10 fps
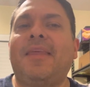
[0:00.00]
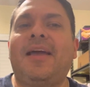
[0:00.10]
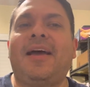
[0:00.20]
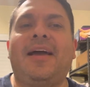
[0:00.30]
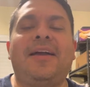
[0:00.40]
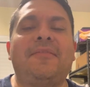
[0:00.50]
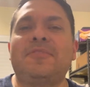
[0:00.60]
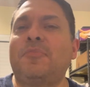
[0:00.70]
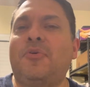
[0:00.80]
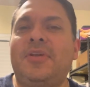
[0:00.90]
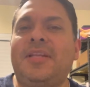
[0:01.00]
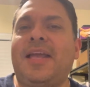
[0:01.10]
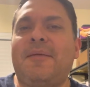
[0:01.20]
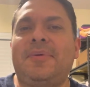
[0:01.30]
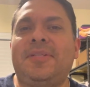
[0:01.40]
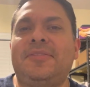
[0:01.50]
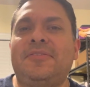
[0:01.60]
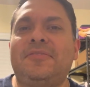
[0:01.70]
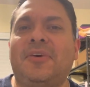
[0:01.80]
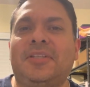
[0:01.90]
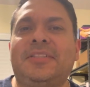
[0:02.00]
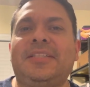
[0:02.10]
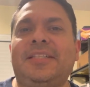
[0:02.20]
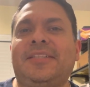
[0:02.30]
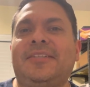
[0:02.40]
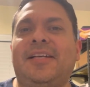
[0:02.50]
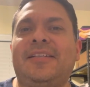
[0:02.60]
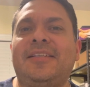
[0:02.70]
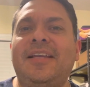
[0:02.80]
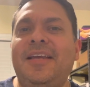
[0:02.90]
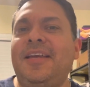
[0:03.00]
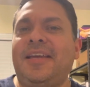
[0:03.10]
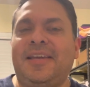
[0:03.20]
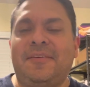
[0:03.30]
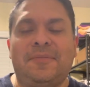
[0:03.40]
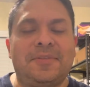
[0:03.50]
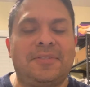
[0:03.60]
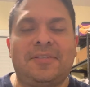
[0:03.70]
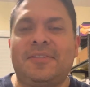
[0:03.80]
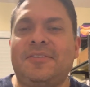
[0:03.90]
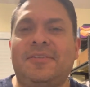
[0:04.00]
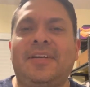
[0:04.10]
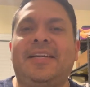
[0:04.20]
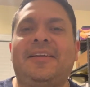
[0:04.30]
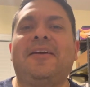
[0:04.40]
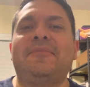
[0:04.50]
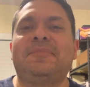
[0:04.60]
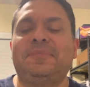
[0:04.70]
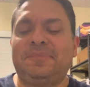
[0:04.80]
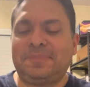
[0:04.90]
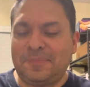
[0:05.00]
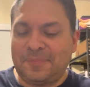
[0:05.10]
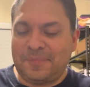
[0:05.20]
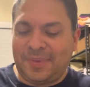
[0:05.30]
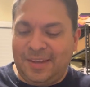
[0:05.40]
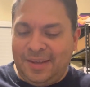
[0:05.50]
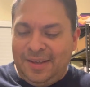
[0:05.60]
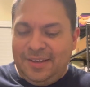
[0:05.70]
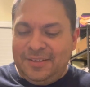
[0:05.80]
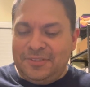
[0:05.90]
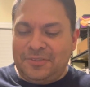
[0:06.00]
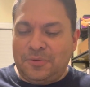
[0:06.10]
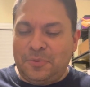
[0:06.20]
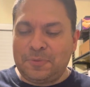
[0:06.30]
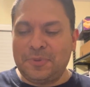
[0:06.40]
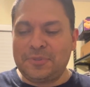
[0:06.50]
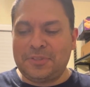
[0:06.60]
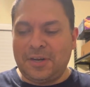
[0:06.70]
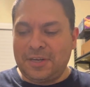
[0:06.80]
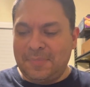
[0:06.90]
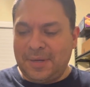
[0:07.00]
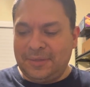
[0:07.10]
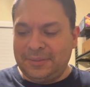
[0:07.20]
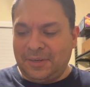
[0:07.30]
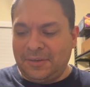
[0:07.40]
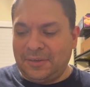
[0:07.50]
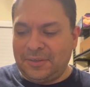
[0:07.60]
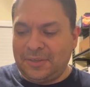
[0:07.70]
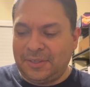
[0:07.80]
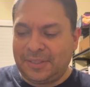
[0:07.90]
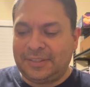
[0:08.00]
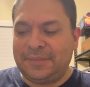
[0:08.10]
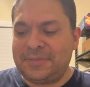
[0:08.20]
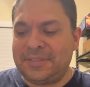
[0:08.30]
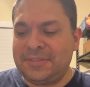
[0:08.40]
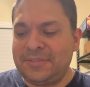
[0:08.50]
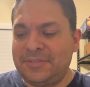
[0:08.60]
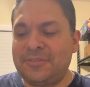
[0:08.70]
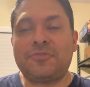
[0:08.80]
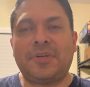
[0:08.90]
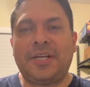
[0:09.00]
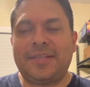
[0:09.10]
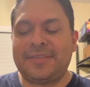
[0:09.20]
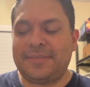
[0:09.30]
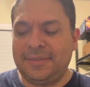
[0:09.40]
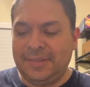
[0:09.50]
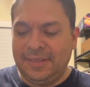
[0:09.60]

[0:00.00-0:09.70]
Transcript: I was more than happy to volunteer, and it was a great time. So we're supposed to talk about our Clifton strengths.